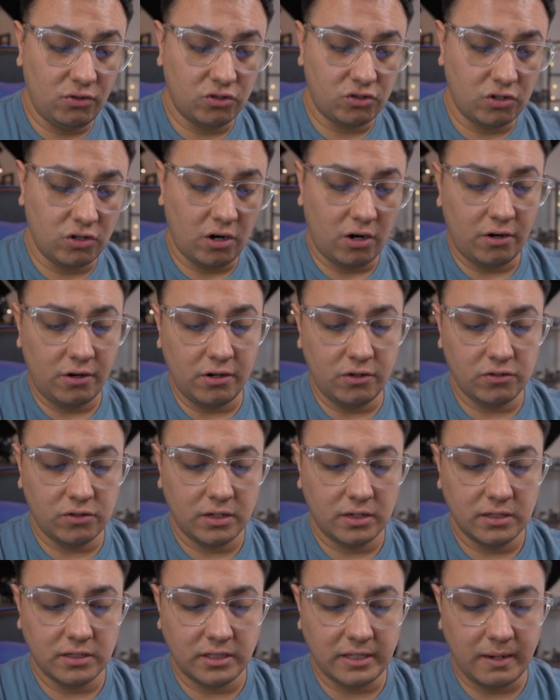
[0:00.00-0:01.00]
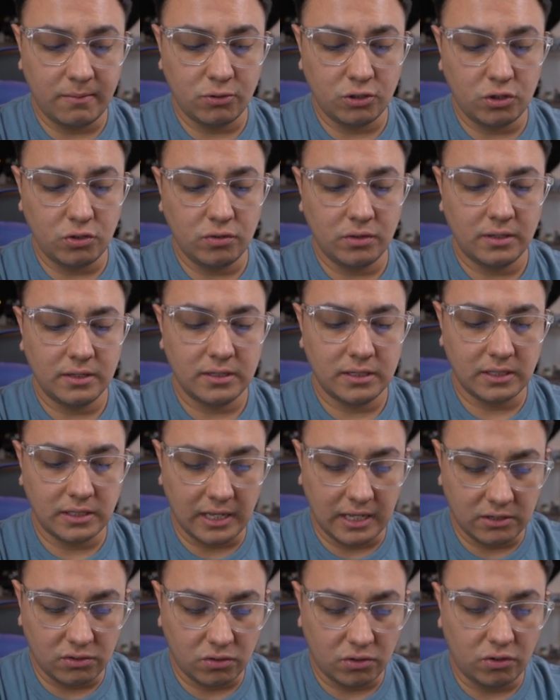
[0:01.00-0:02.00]
new scenarios: Sabretooth,
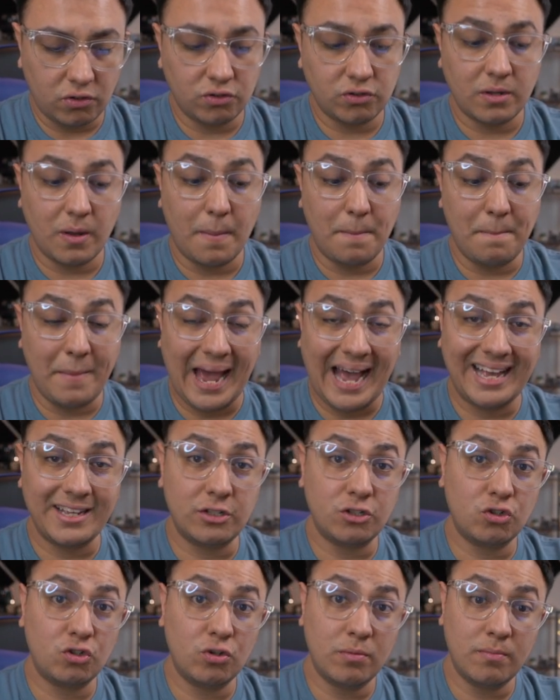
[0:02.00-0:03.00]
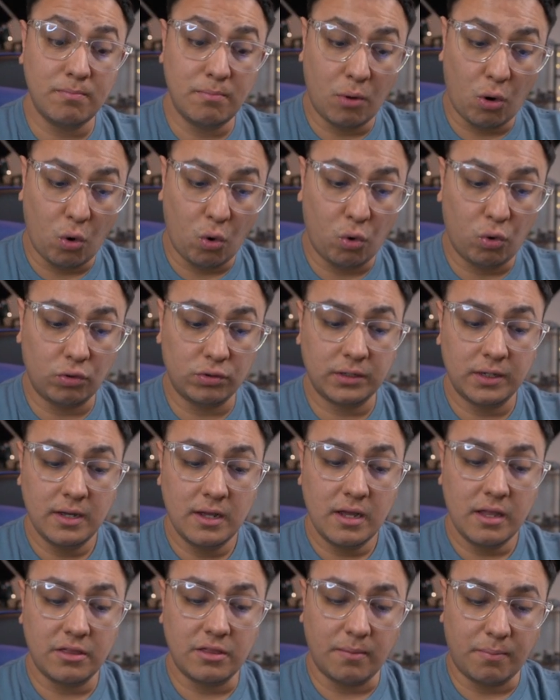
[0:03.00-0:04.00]
Sentinels, Master Mold,
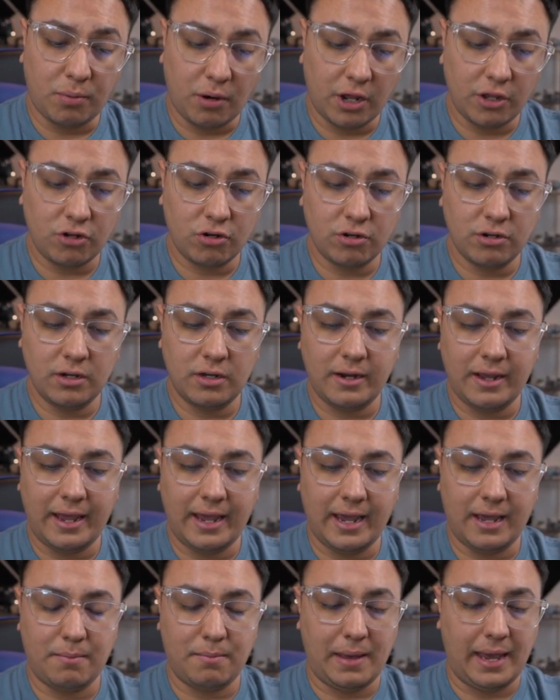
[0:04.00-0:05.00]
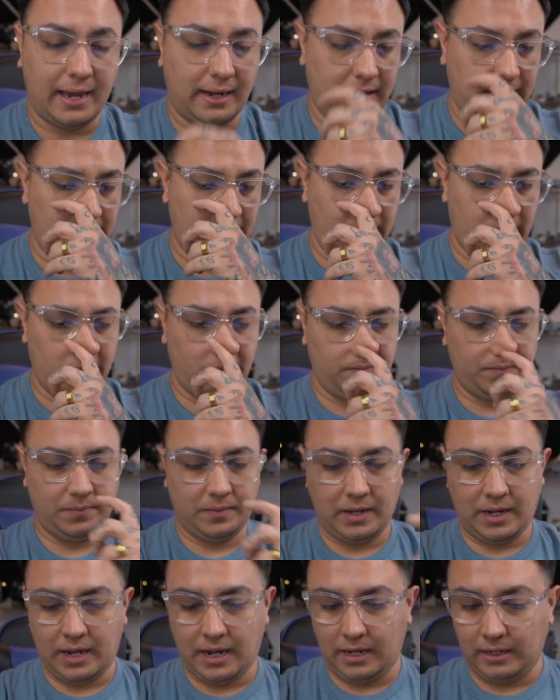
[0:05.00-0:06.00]
the Brotherhood, and Magneto.
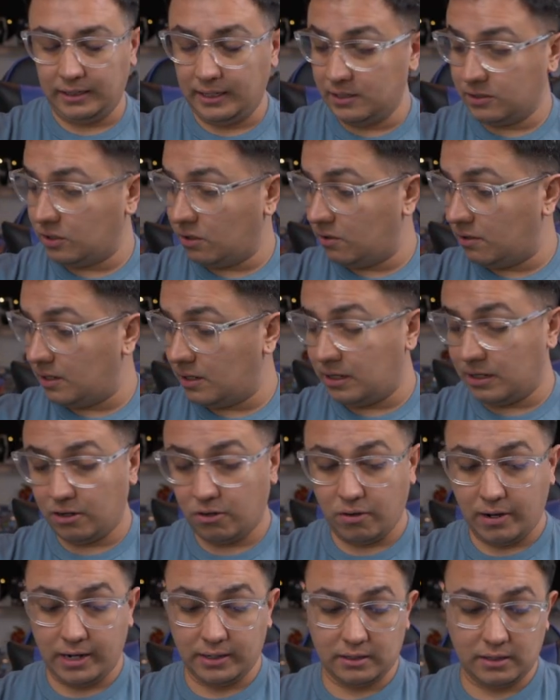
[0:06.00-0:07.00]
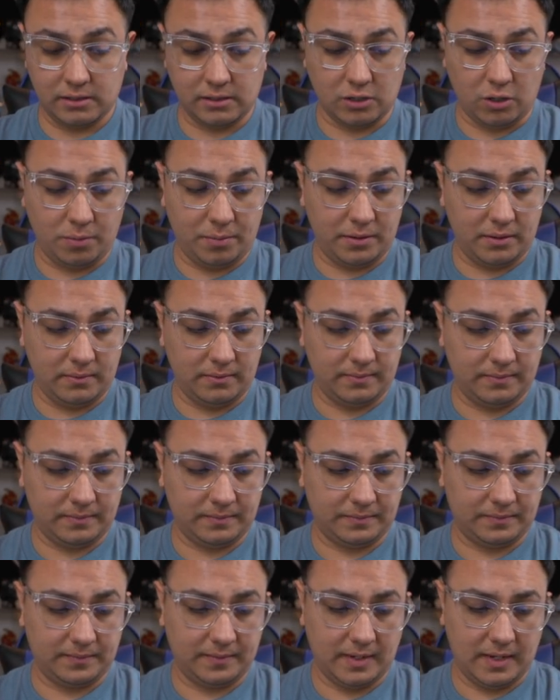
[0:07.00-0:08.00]
Let's go ahead and crack this open
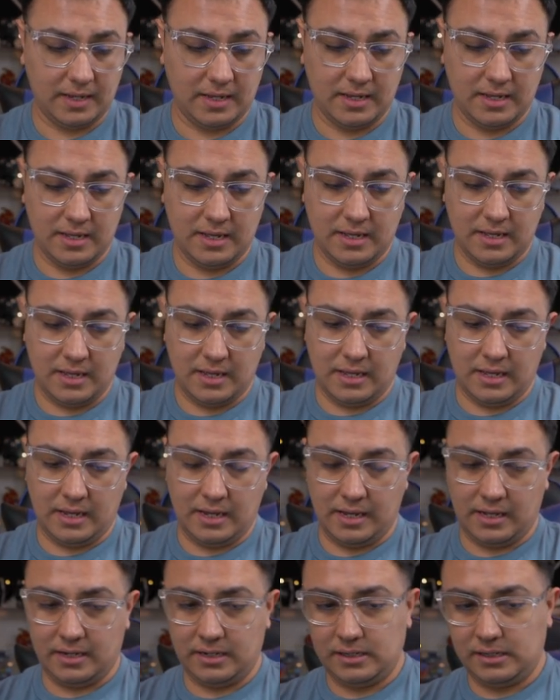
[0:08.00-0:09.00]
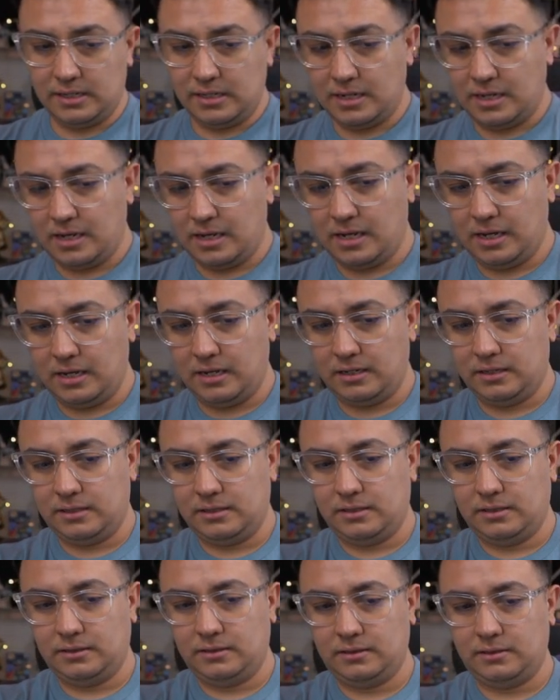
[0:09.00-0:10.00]
and
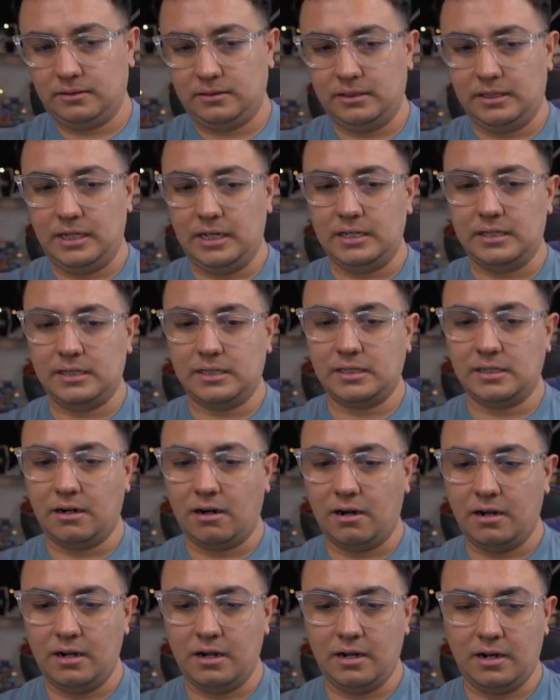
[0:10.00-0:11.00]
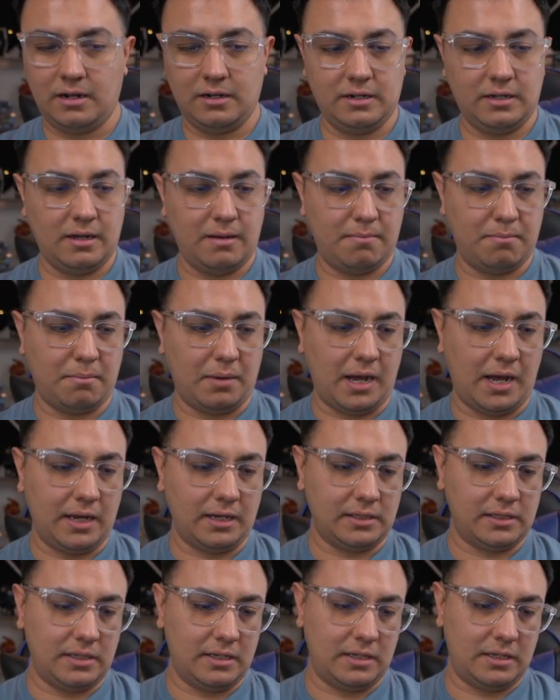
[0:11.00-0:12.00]
get started on the
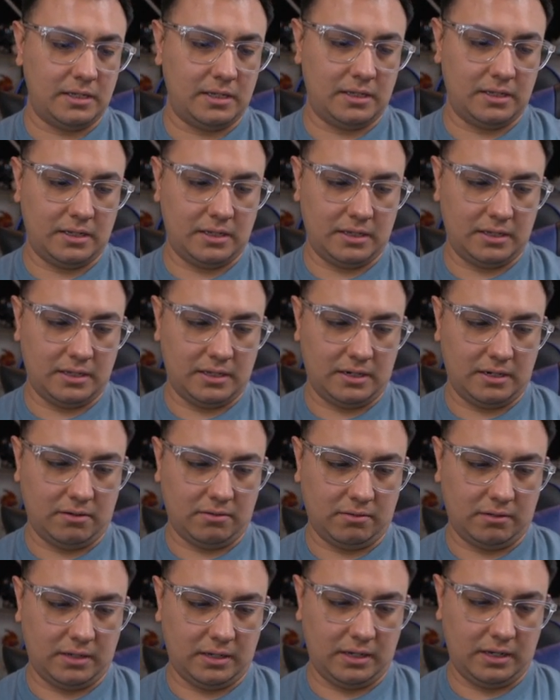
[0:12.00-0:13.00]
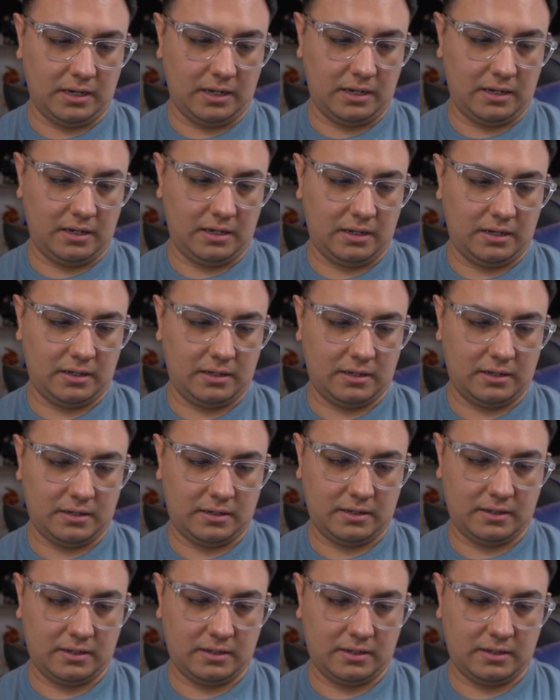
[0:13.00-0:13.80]
unboxing. Okay.